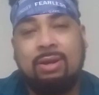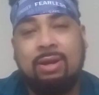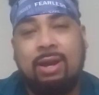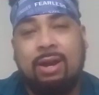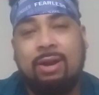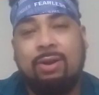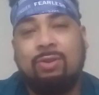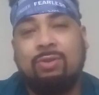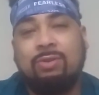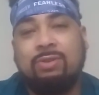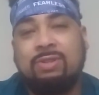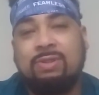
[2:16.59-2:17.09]

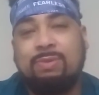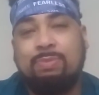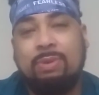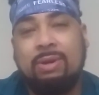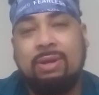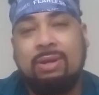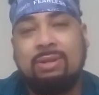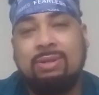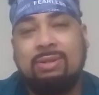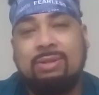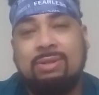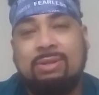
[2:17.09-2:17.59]
Errol
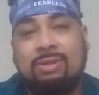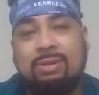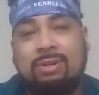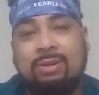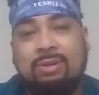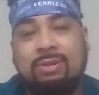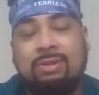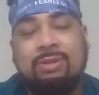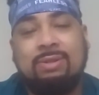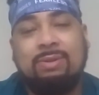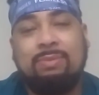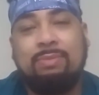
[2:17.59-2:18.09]
Spence
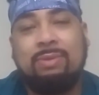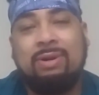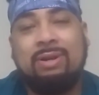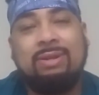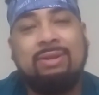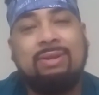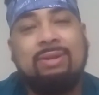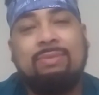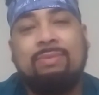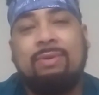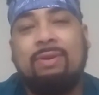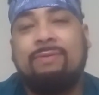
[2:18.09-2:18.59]
took some money.